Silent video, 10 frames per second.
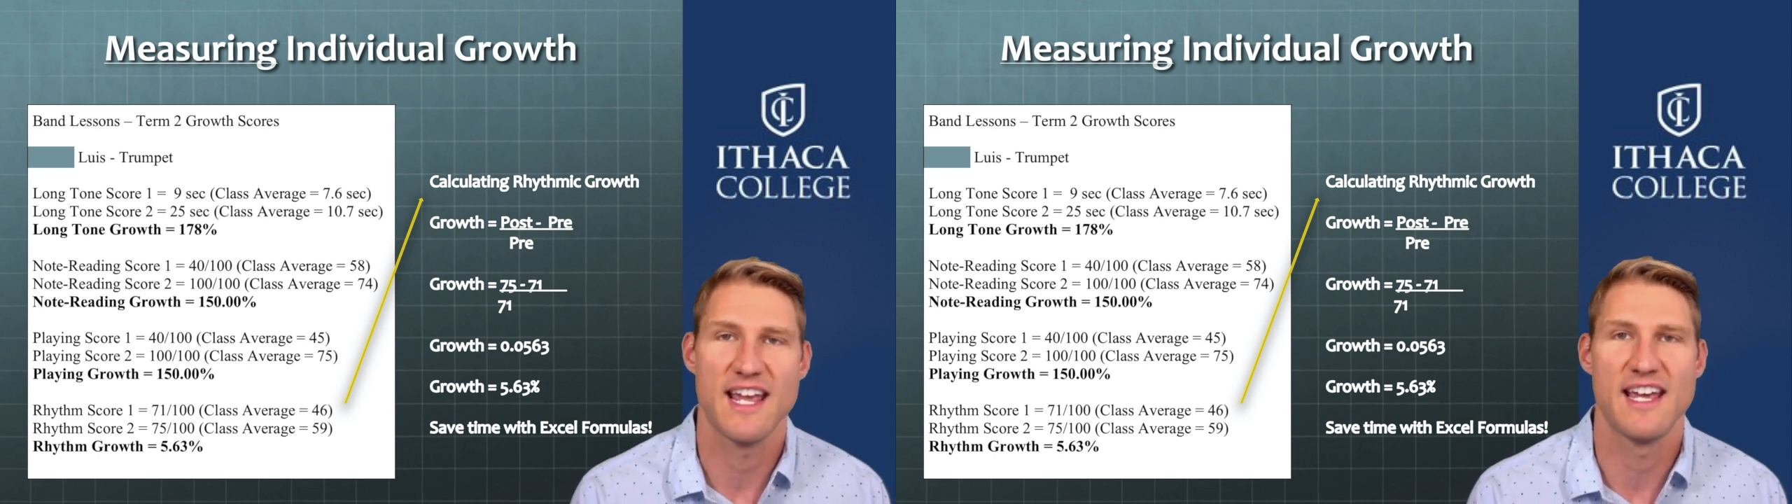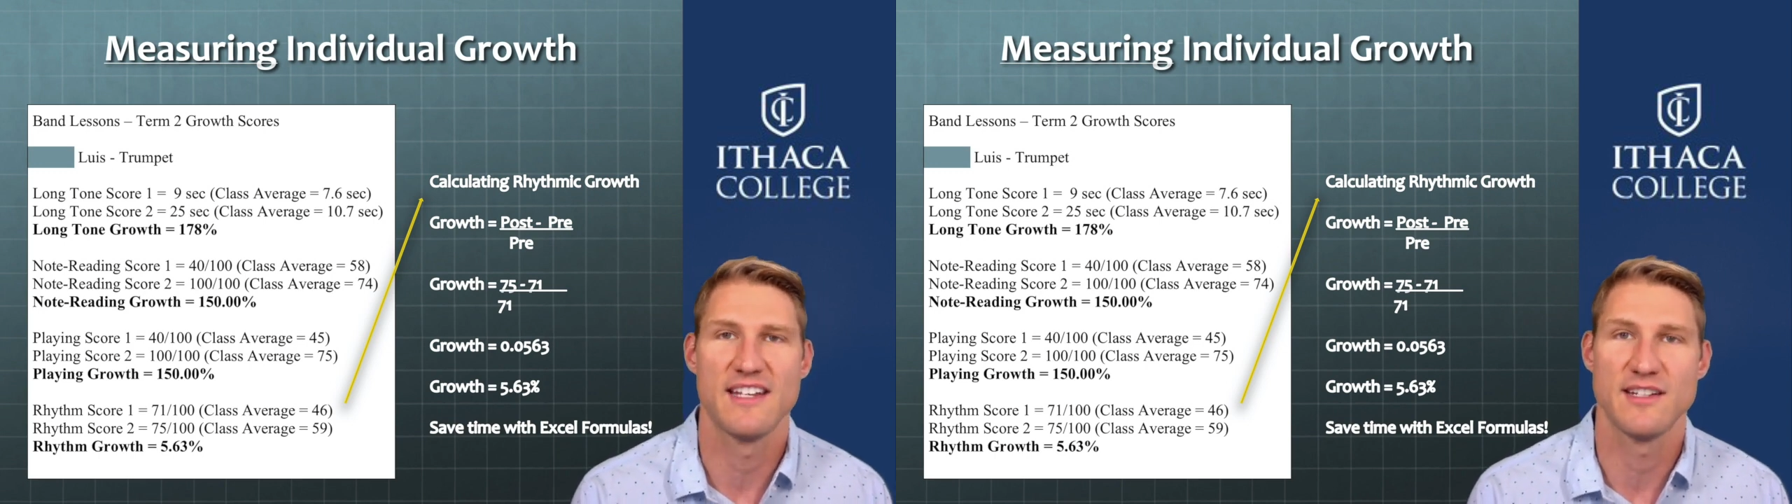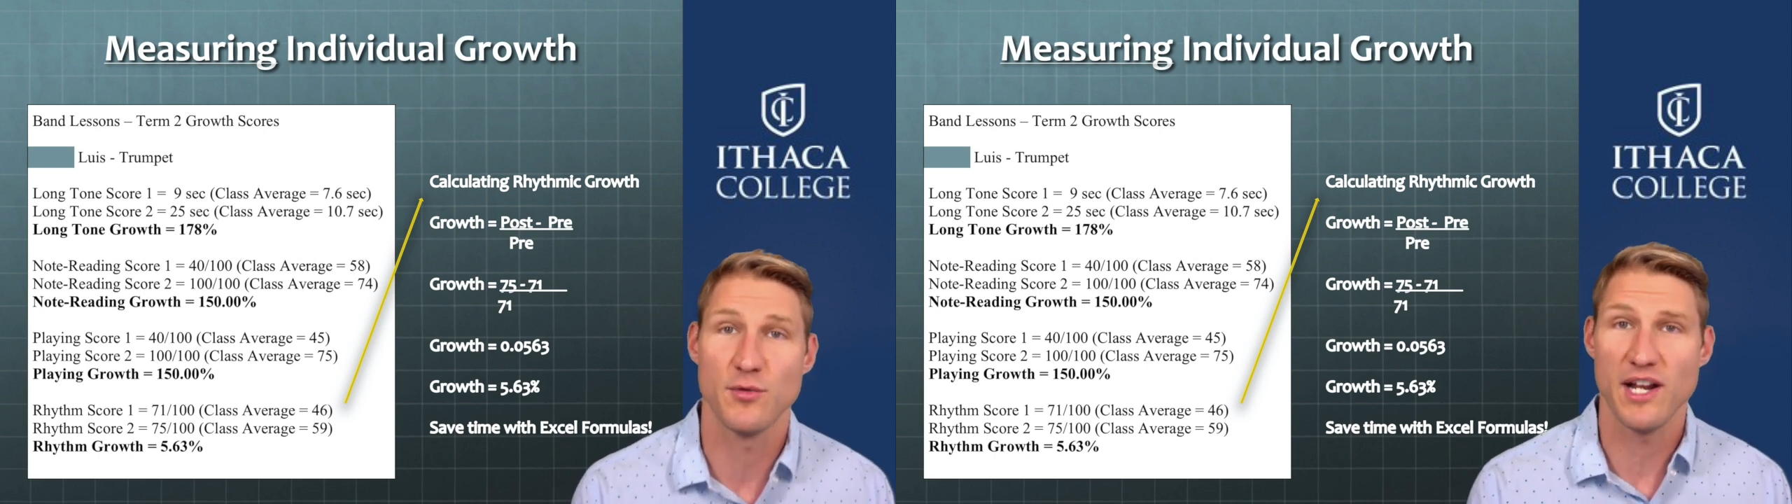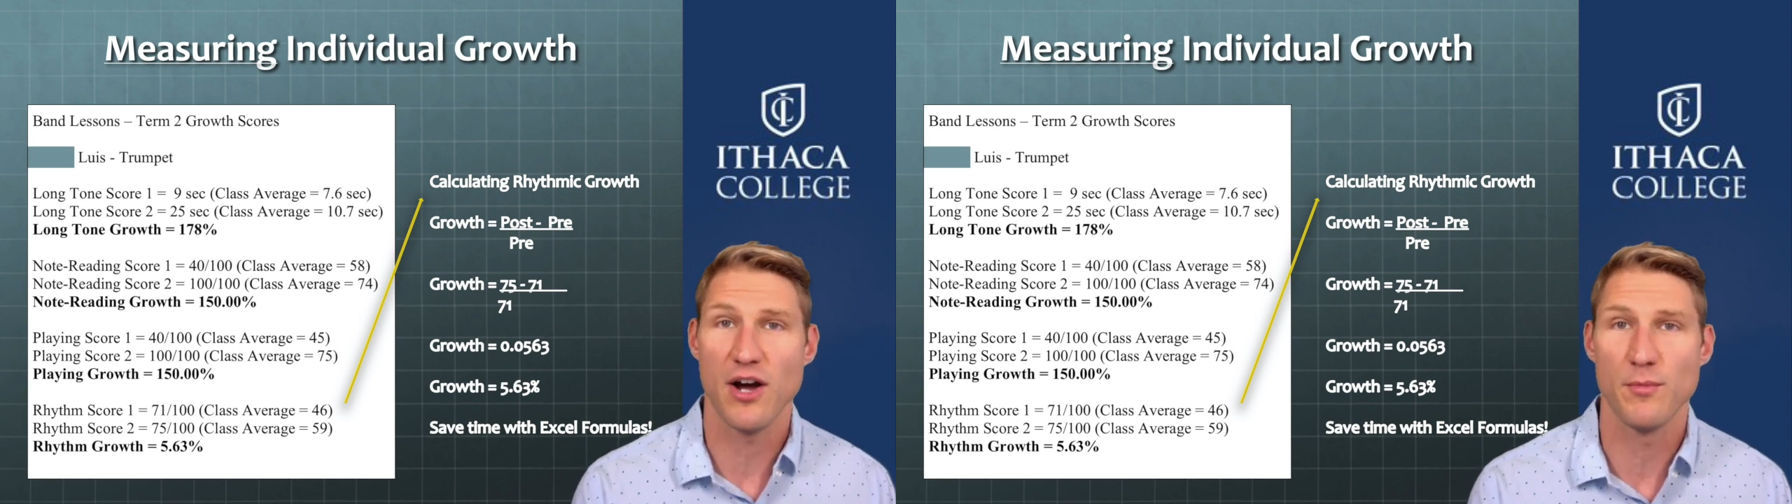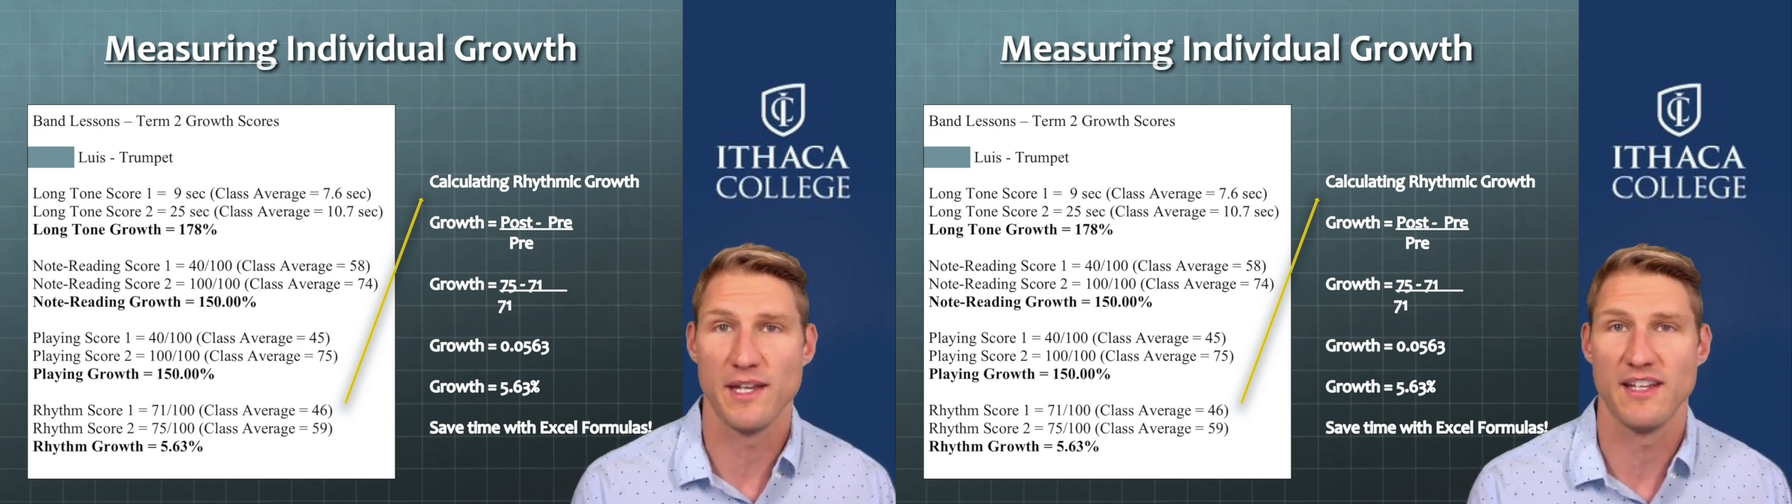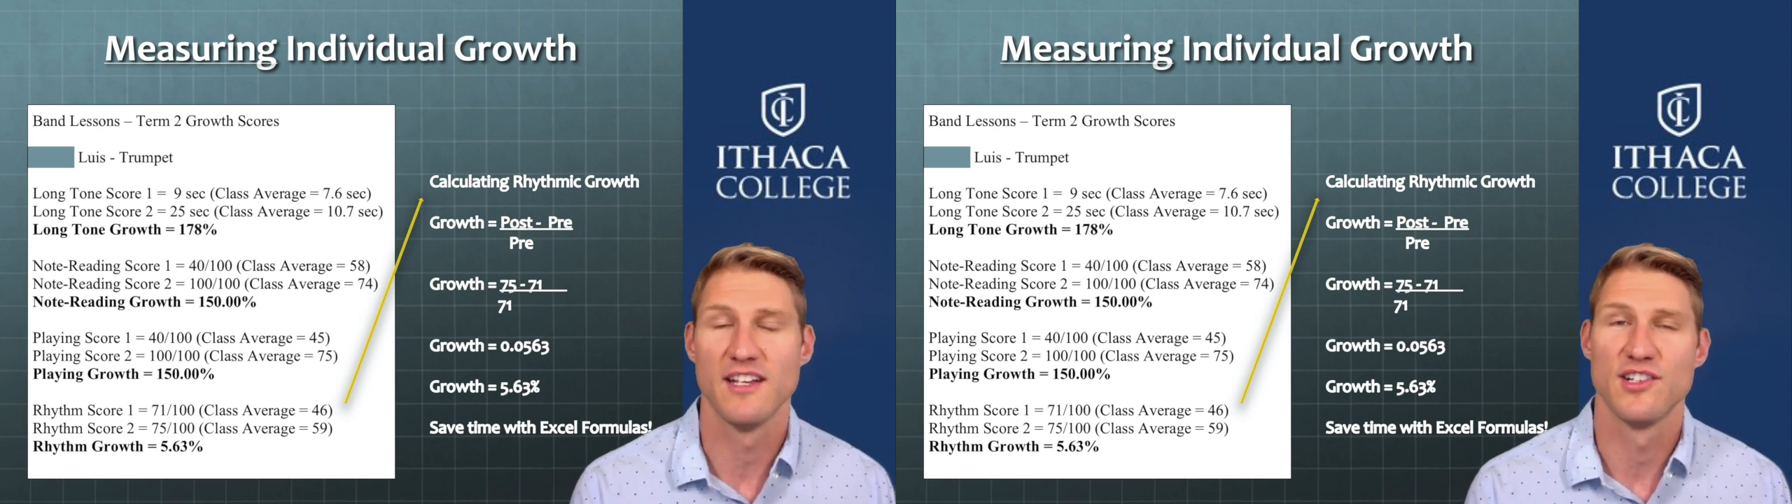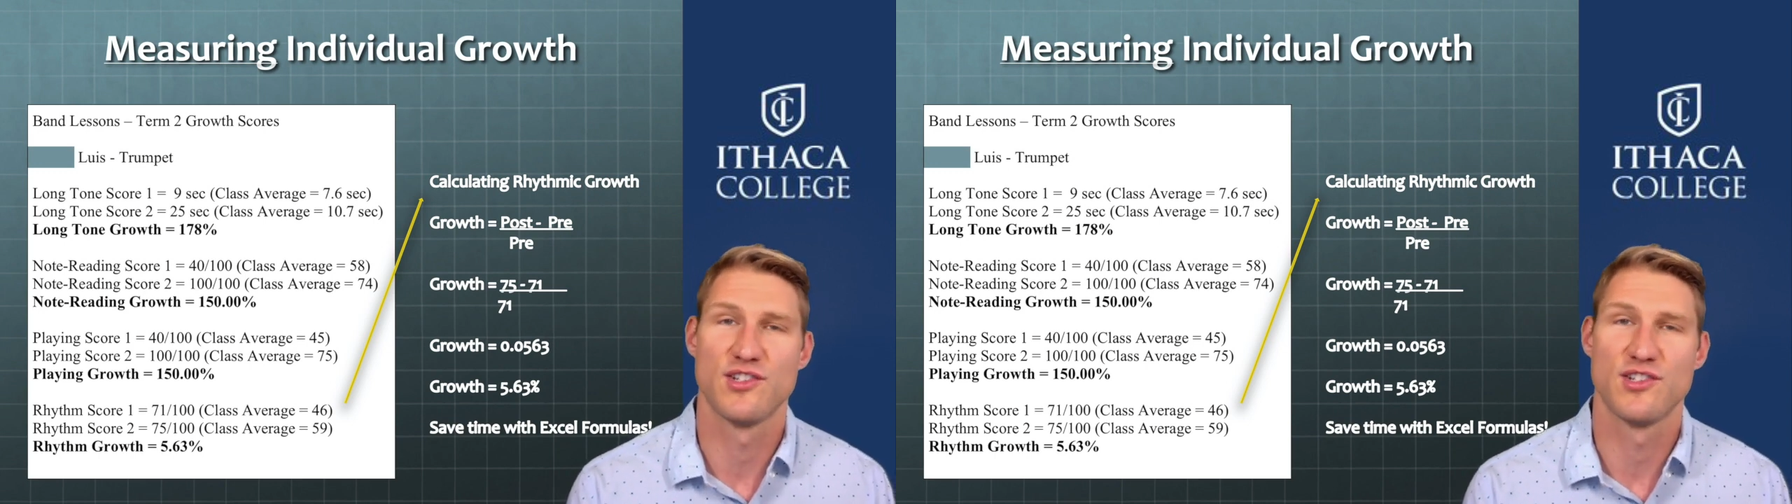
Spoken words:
and it would help me